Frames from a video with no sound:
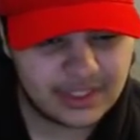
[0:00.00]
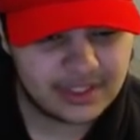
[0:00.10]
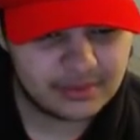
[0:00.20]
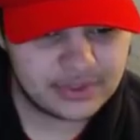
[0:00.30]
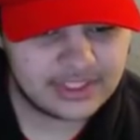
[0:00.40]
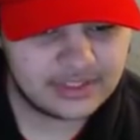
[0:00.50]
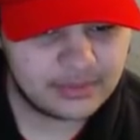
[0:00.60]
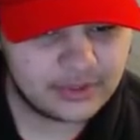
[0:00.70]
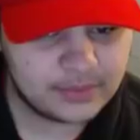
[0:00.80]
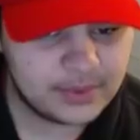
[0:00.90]
But I predict
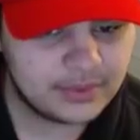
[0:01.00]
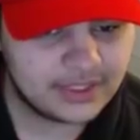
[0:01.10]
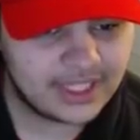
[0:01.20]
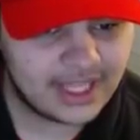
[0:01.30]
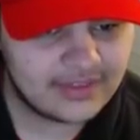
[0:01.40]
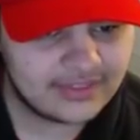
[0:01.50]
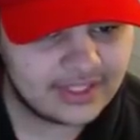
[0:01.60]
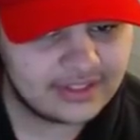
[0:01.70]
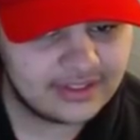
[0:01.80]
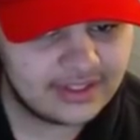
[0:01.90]
most people are going to have it
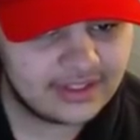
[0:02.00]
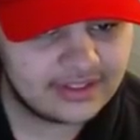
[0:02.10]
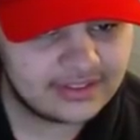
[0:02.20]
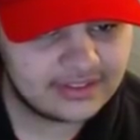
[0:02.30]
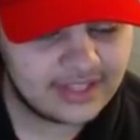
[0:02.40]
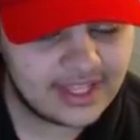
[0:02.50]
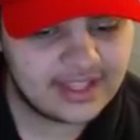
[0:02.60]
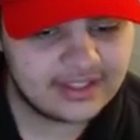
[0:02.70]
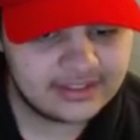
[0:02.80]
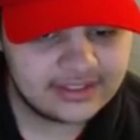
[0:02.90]
at an
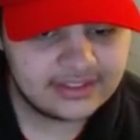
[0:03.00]
A.